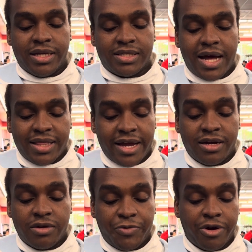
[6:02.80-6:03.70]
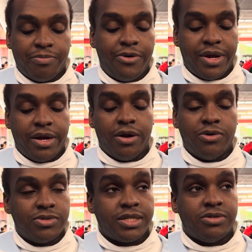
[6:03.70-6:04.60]
it's not that good when your opponent
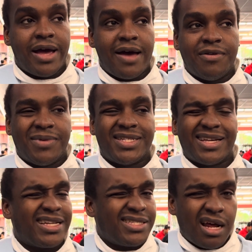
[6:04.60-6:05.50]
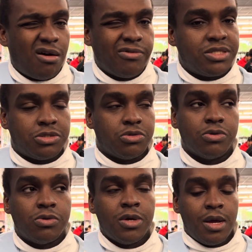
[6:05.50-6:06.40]
knows that you have it, but it's like that's not always
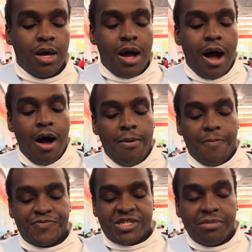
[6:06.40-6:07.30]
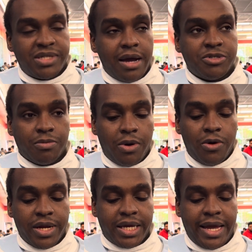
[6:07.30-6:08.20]
true. Sometimes your
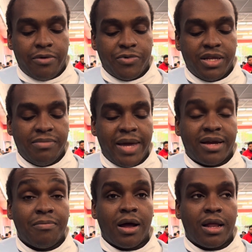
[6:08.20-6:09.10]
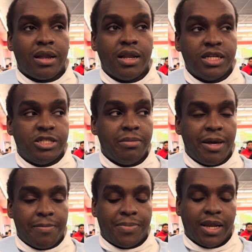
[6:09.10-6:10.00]
opponent can't really make a
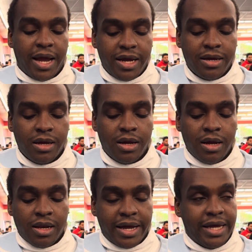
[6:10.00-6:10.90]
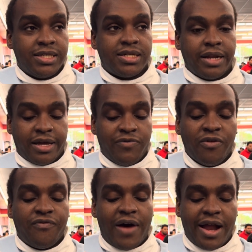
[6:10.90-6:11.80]
legitimate play. Like if you
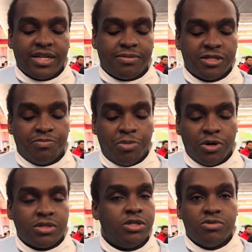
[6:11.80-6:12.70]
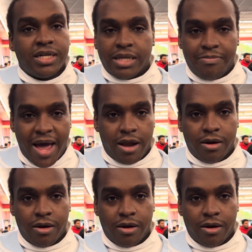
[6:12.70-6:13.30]
have Vadis plus Book, Zeus doesn't matter.